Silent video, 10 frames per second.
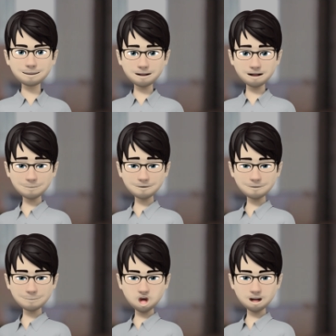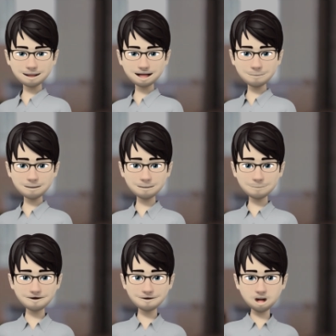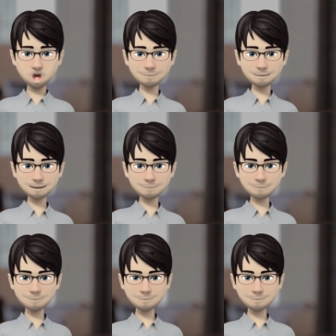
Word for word: models such as Granger Causality.